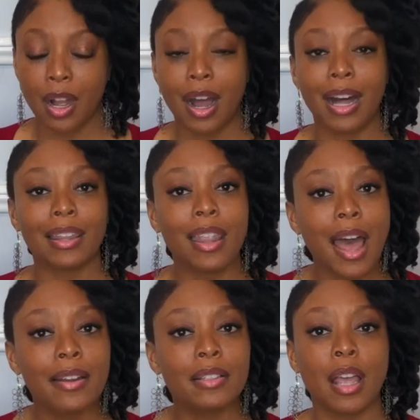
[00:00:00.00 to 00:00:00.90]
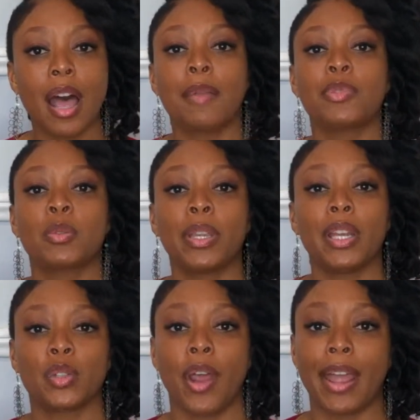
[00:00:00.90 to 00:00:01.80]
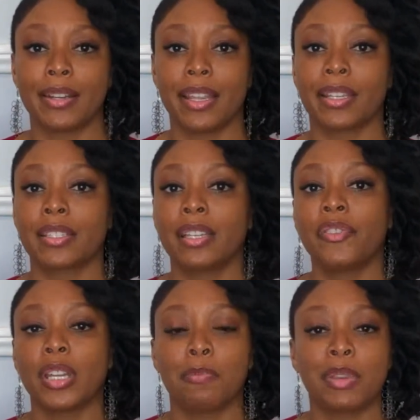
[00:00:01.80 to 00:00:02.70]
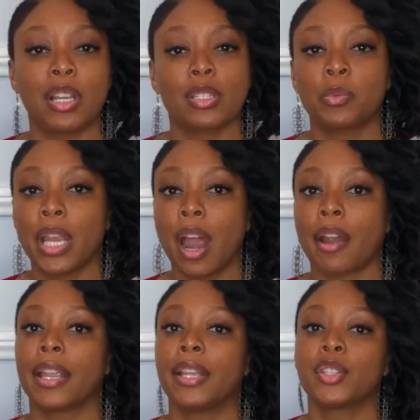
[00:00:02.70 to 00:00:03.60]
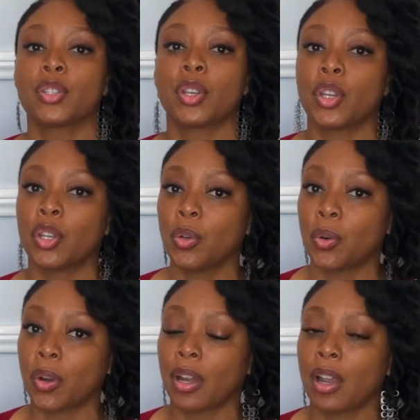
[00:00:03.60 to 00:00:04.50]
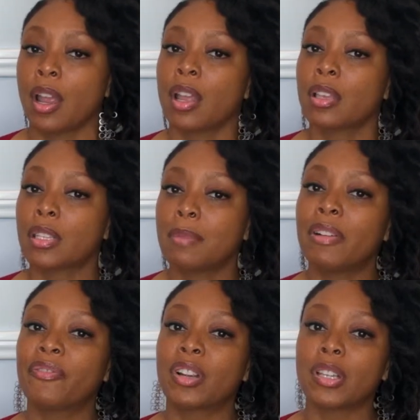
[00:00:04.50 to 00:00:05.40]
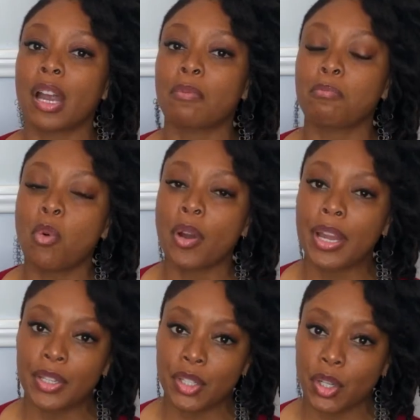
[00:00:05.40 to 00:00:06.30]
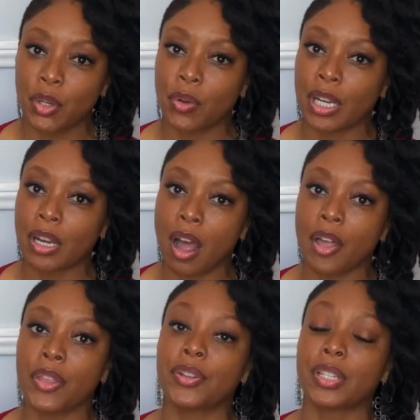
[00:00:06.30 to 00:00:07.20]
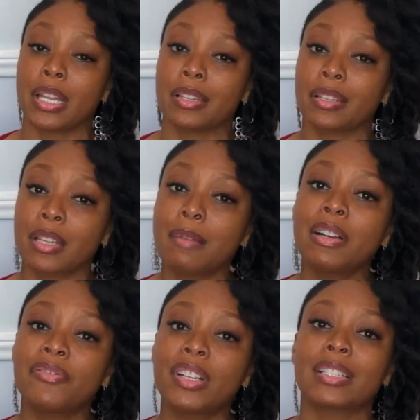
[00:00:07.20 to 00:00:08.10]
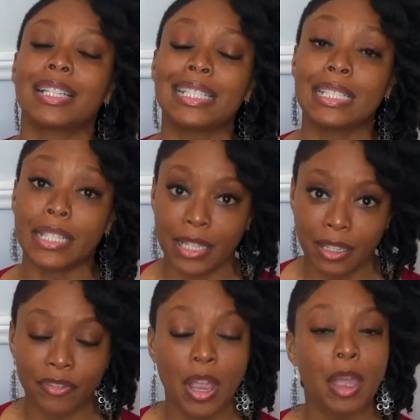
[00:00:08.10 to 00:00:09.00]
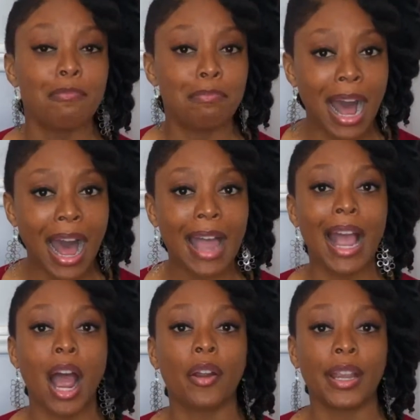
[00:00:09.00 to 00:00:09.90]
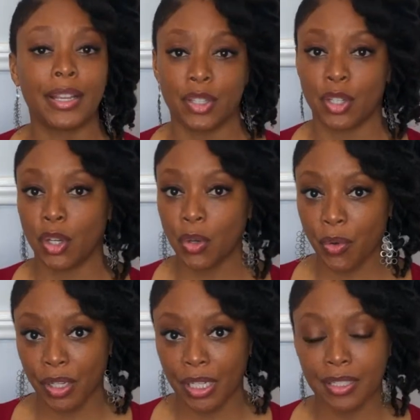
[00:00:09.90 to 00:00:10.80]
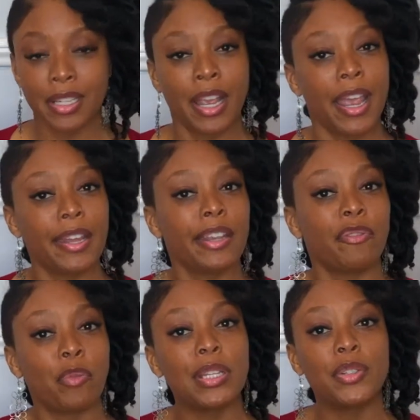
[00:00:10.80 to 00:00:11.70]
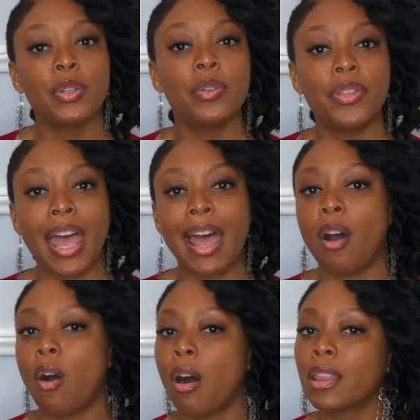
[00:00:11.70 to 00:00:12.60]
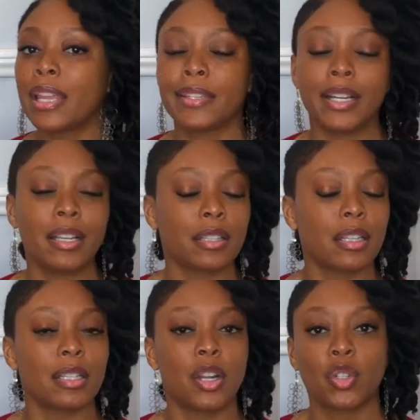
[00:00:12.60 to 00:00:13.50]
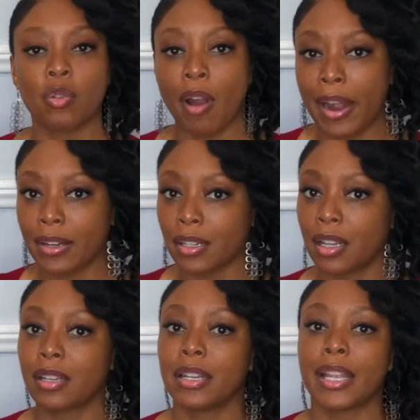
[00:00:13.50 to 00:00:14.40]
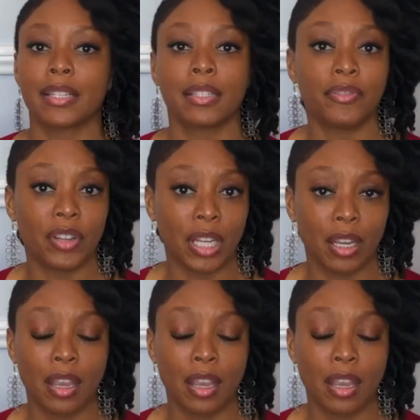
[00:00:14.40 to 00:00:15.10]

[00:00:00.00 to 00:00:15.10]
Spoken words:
A lot of times we attract negativity because we are insecure. Some of us are more insecure than others, and some of us live by our insecurities. And if we do that, all that does is attract negativity.